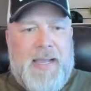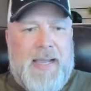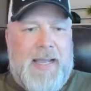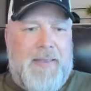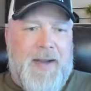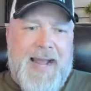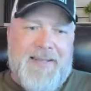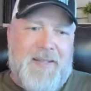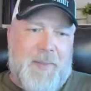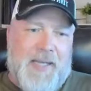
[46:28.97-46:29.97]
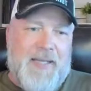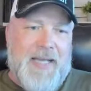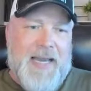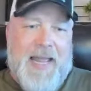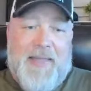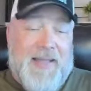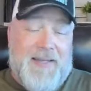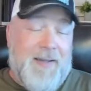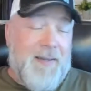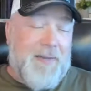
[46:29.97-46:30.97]
And there has to be. And that's
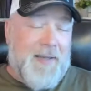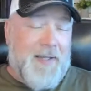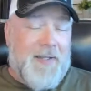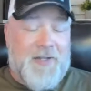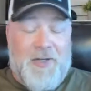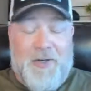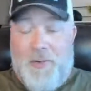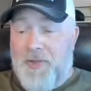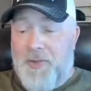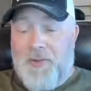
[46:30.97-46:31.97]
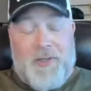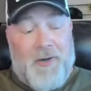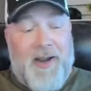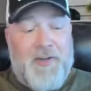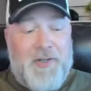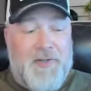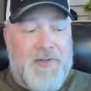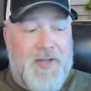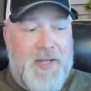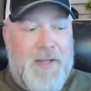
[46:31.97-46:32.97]
another thing I'll let you know, too, in
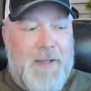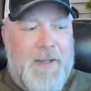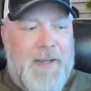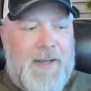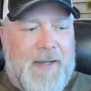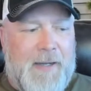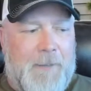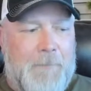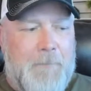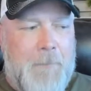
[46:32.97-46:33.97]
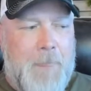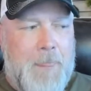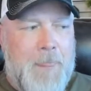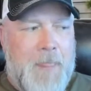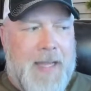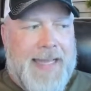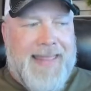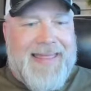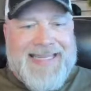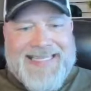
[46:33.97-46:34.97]
corrections.
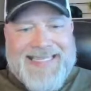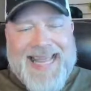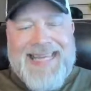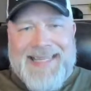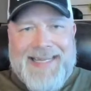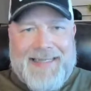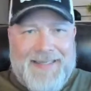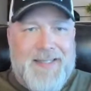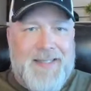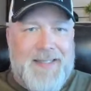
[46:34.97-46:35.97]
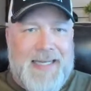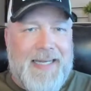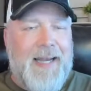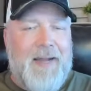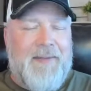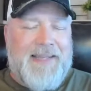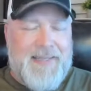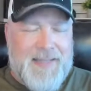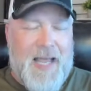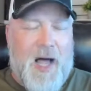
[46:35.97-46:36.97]
The sentence in and of
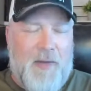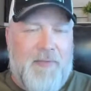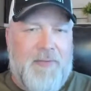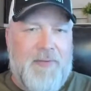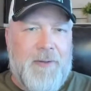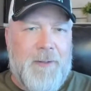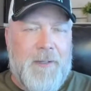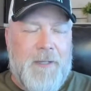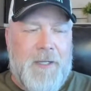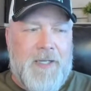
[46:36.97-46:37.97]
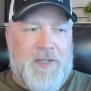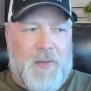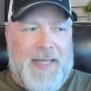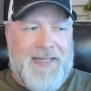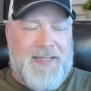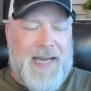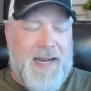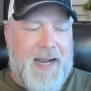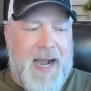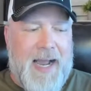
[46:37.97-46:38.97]
itself. So let's say a
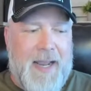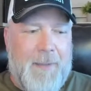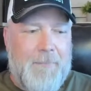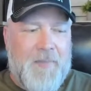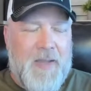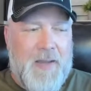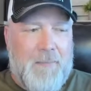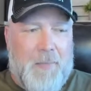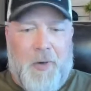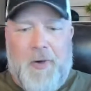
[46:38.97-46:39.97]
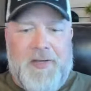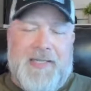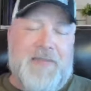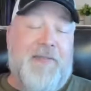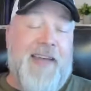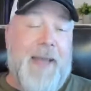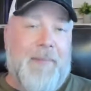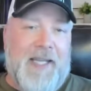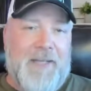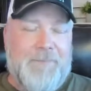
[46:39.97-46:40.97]
guy murders his family,